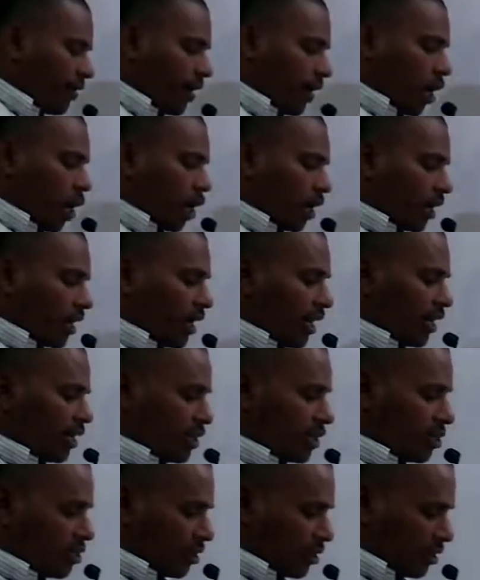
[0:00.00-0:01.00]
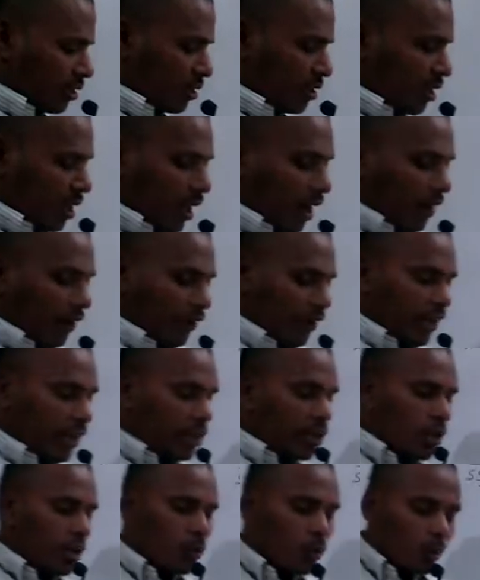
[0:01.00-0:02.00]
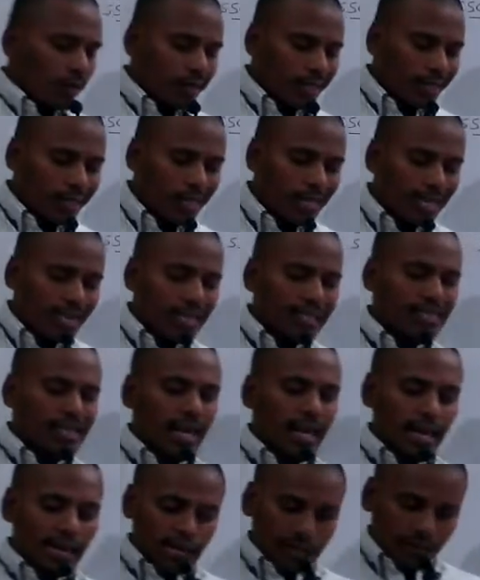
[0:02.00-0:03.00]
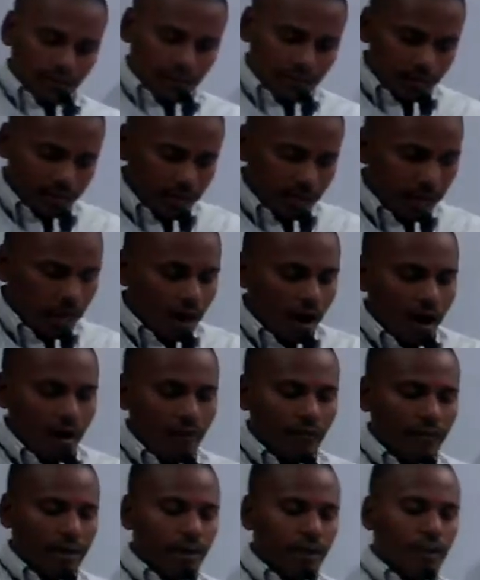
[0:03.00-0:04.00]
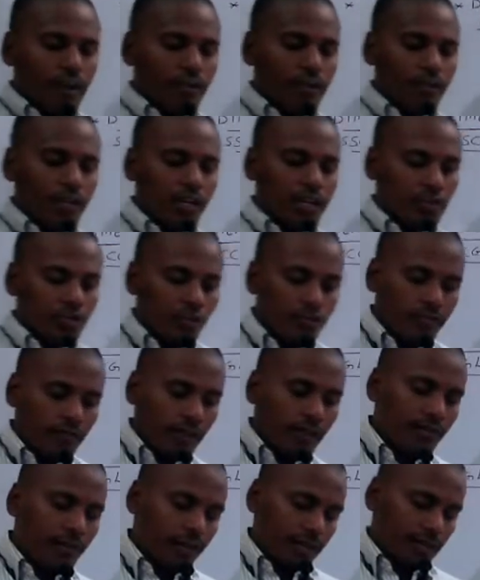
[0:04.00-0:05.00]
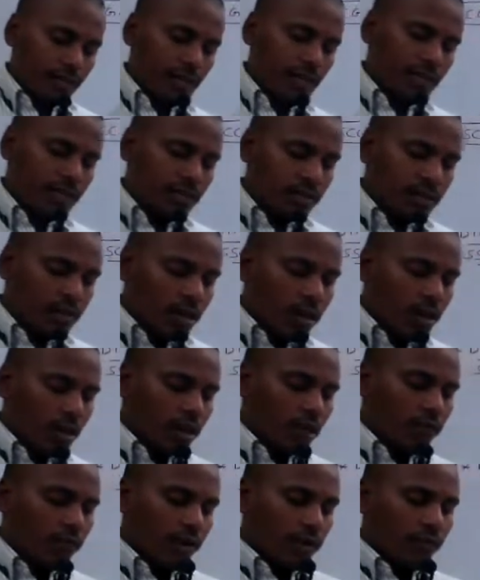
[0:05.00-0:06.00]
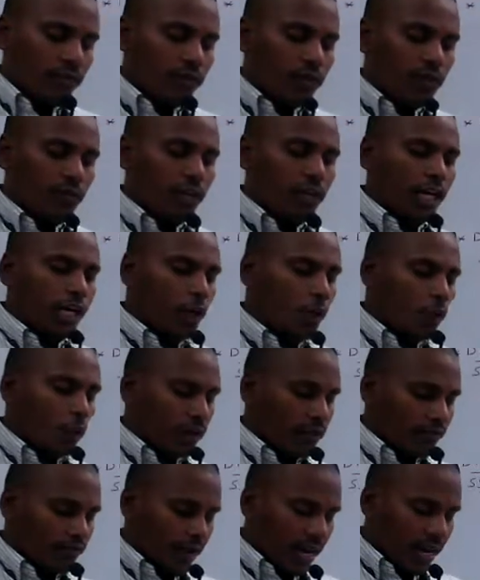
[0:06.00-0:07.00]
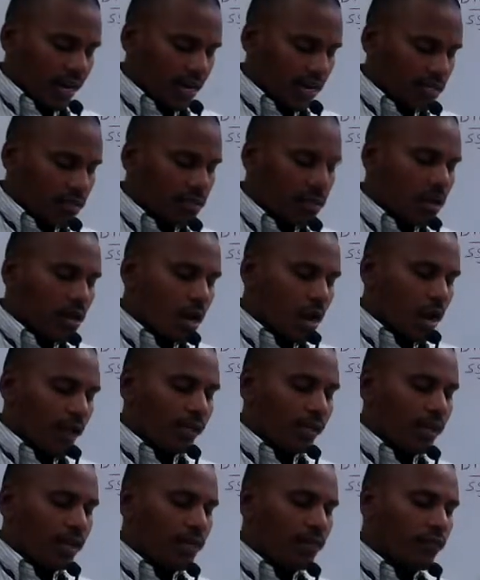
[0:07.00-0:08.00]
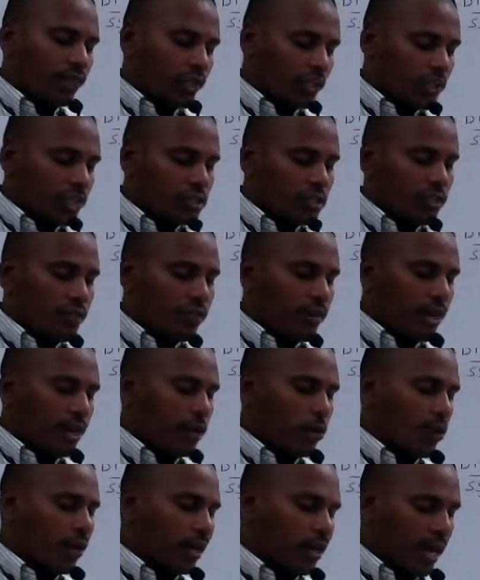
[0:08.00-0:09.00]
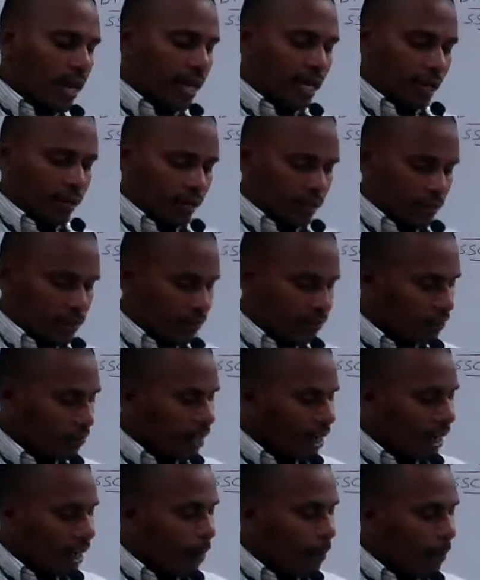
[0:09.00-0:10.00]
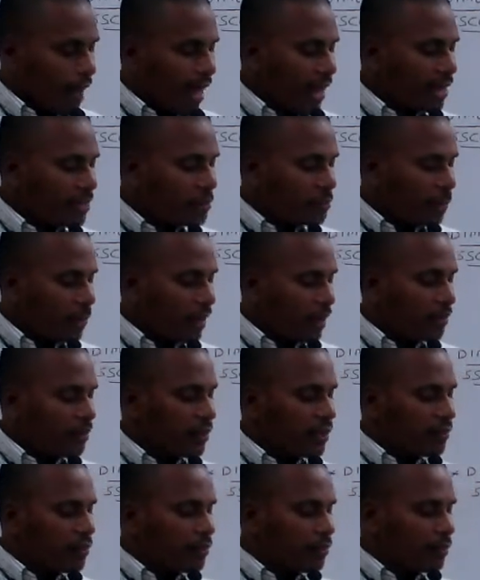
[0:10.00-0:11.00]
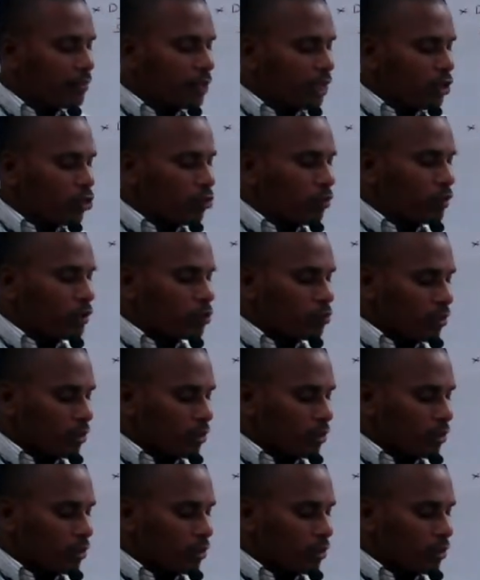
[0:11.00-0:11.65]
in an organization, a regular working day is 8 hours and regular week is of 5 working days. Okay, for a week we need to work 5 days and then if each day we have to work 8 hours. A man is paid 3, 3 rupees